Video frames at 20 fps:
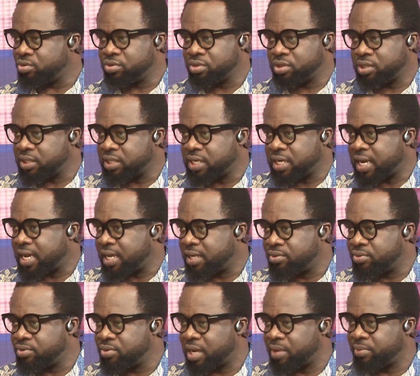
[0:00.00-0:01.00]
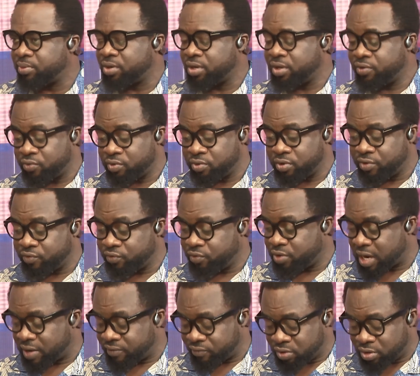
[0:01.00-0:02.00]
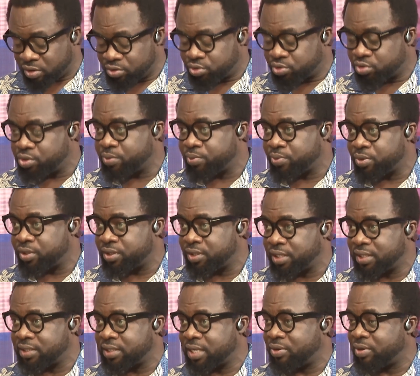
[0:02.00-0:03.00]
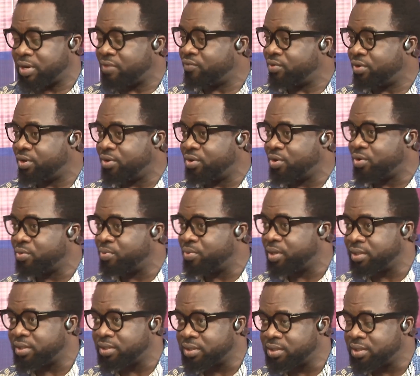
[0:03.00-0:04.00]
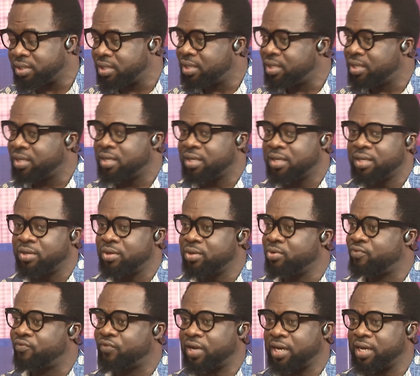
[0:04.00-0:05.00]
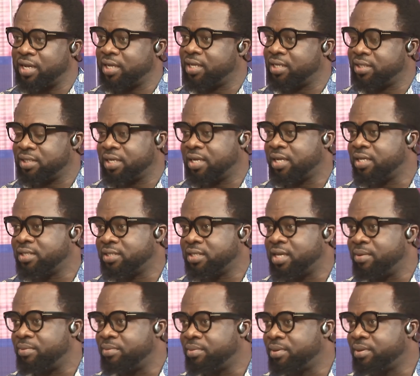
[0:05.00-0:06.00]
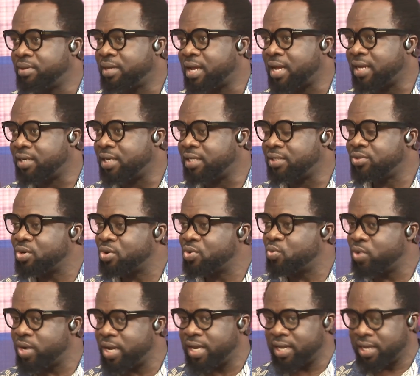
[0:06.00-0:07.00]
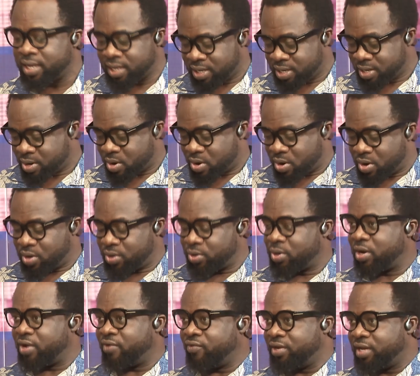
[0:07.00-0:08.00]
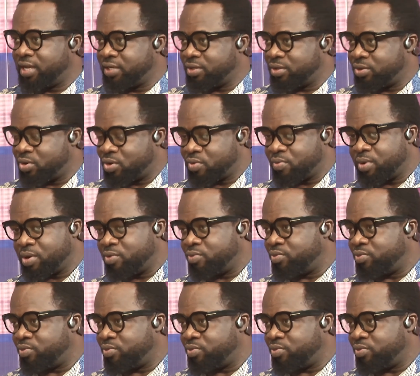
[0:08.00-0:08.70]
They can't do that, because if you have gone through the process and you have all your documents, you file a case against them, and there's no way all your evidence, your document will be